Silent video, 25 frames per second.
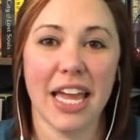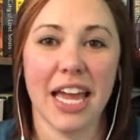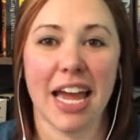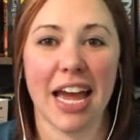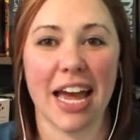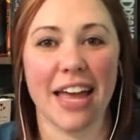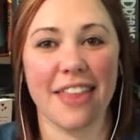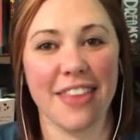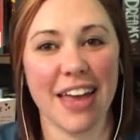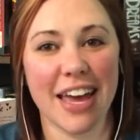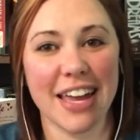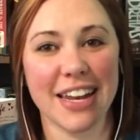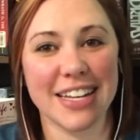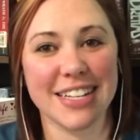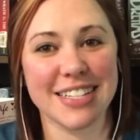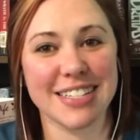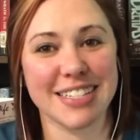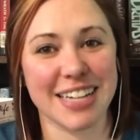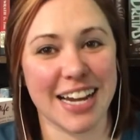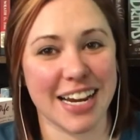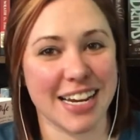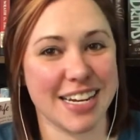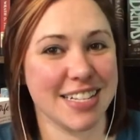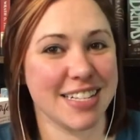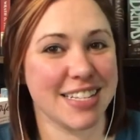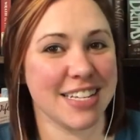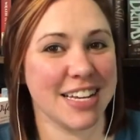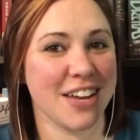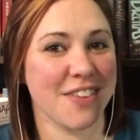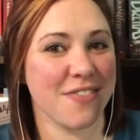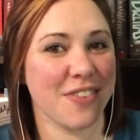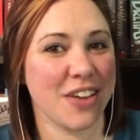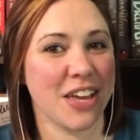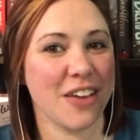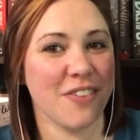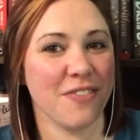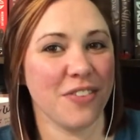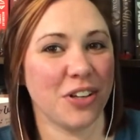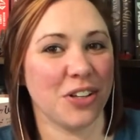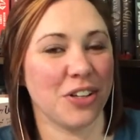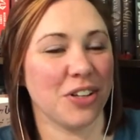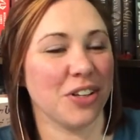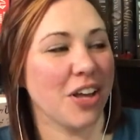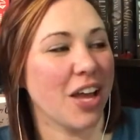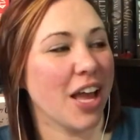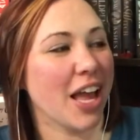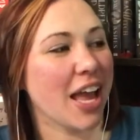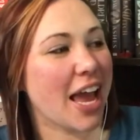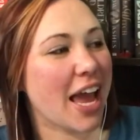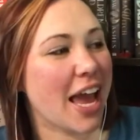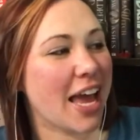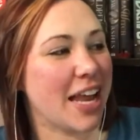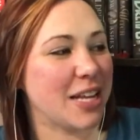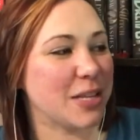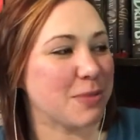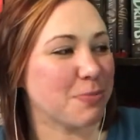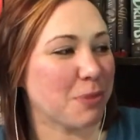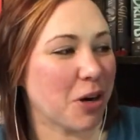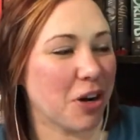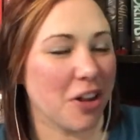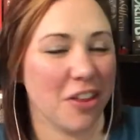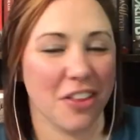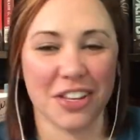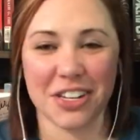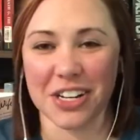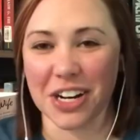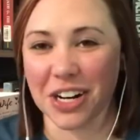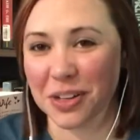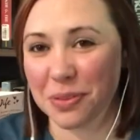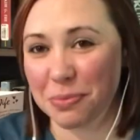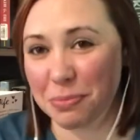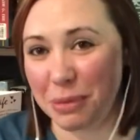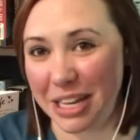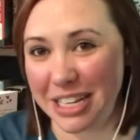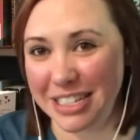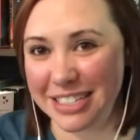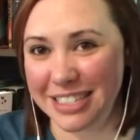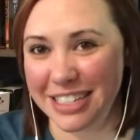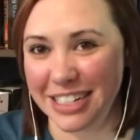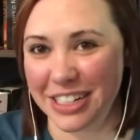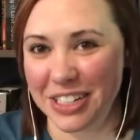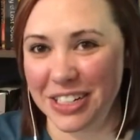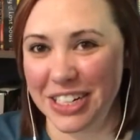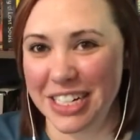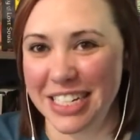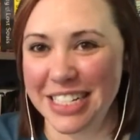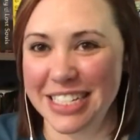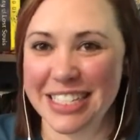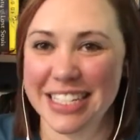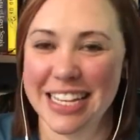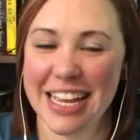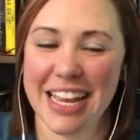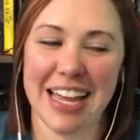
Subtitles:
and that is Dynasty of Evil, and it's part of the Darth Bane series.